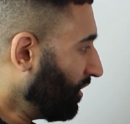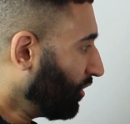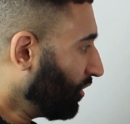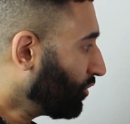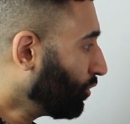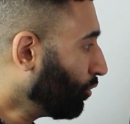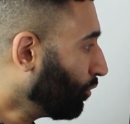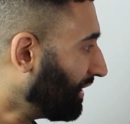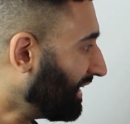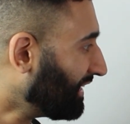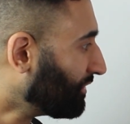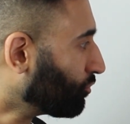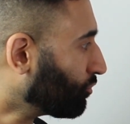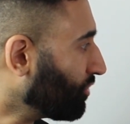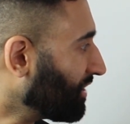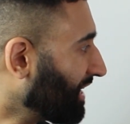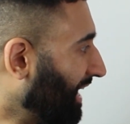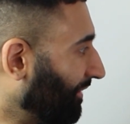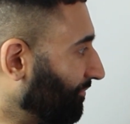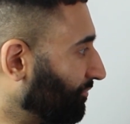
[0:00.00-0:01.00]
You
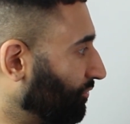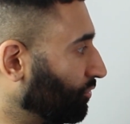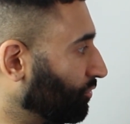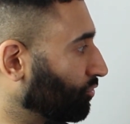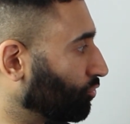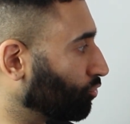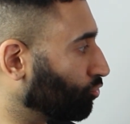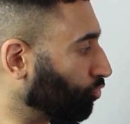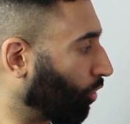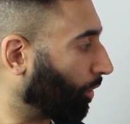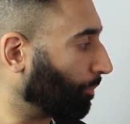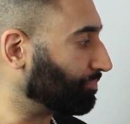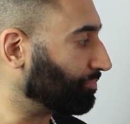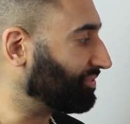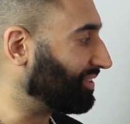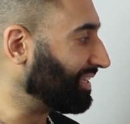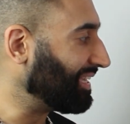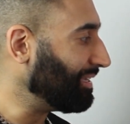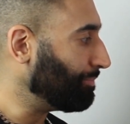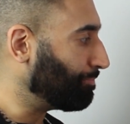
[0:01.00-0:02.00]
literally have to drop
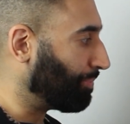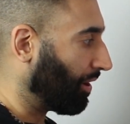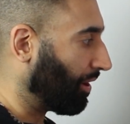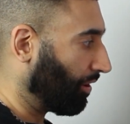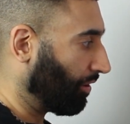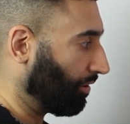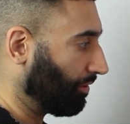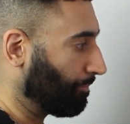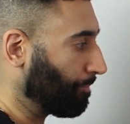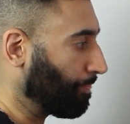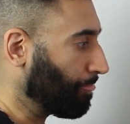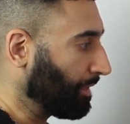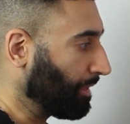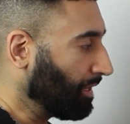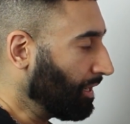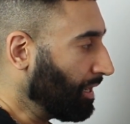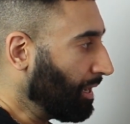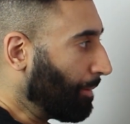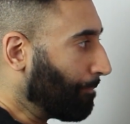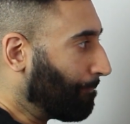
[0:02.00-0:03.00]
deeper
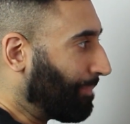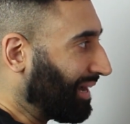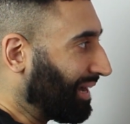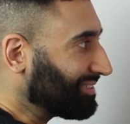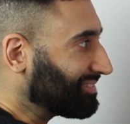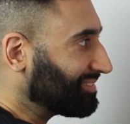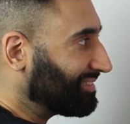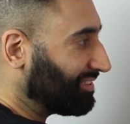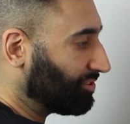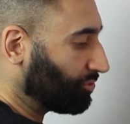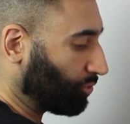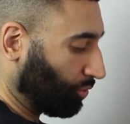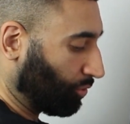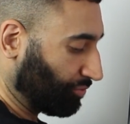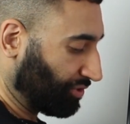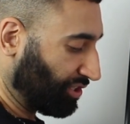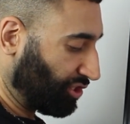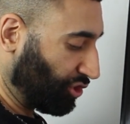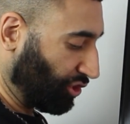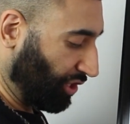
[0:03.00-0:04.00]
past this
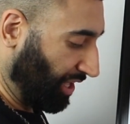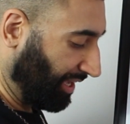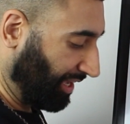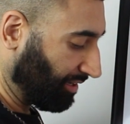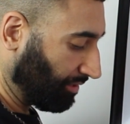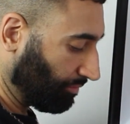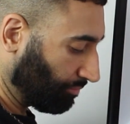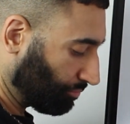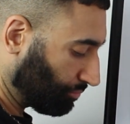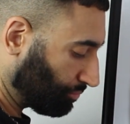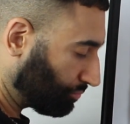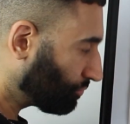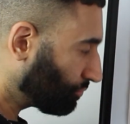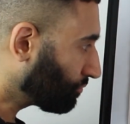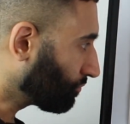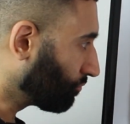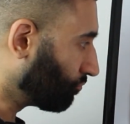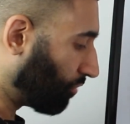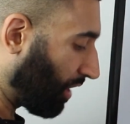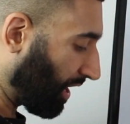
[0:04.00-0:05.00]
conditioning,
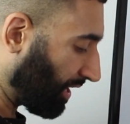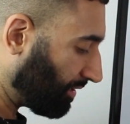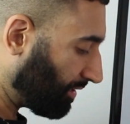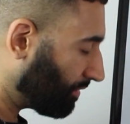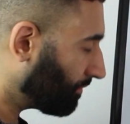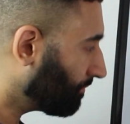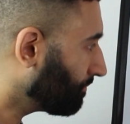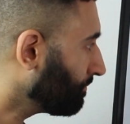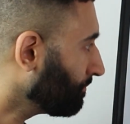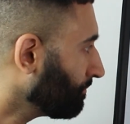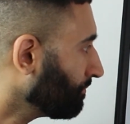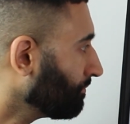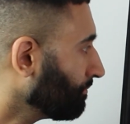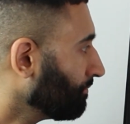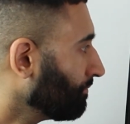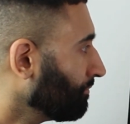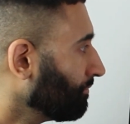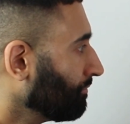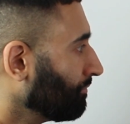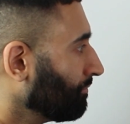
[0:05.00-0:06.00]
right?
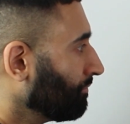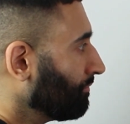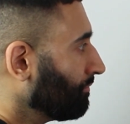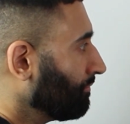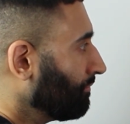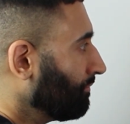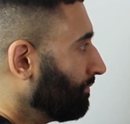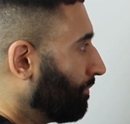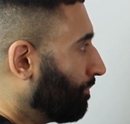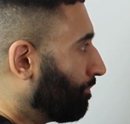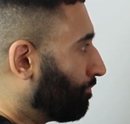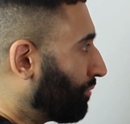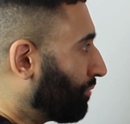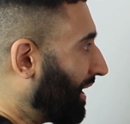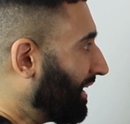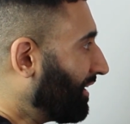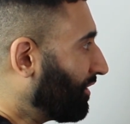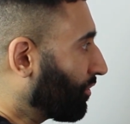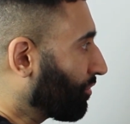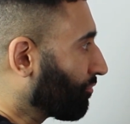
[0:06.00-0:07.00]

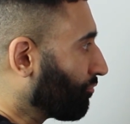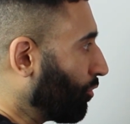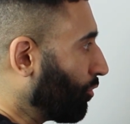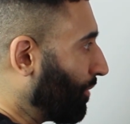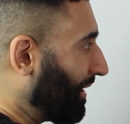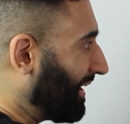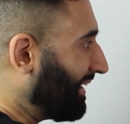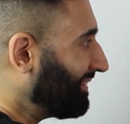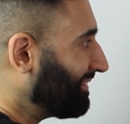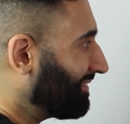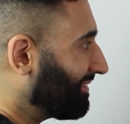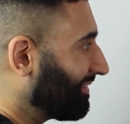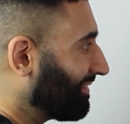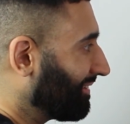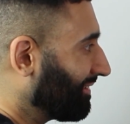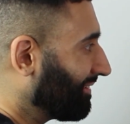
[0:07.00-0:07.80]
Break through it.